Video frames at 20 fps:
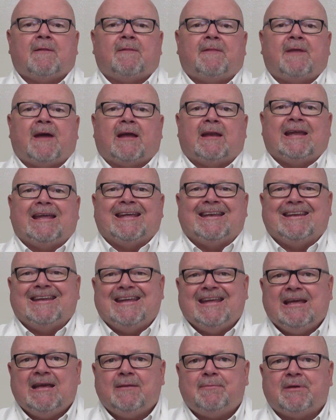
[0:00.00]
that
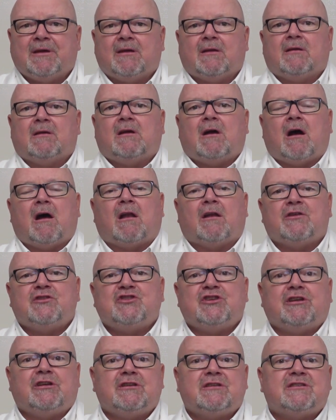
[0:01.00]
inhibit
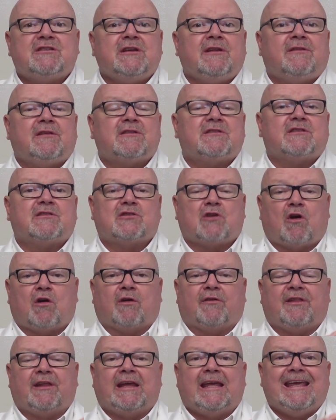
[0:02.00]
collagen synthesis
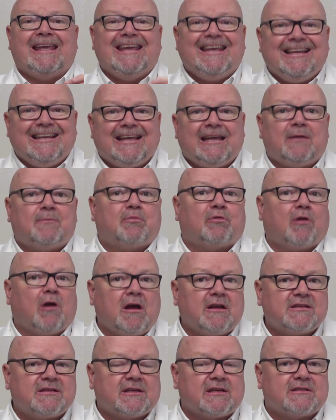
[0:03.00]
or the healing
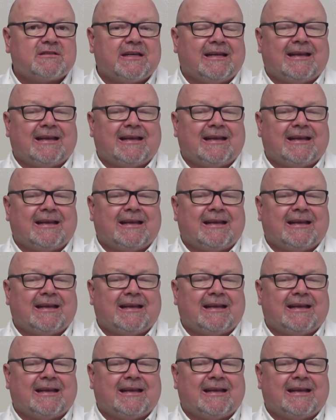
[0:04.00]
process.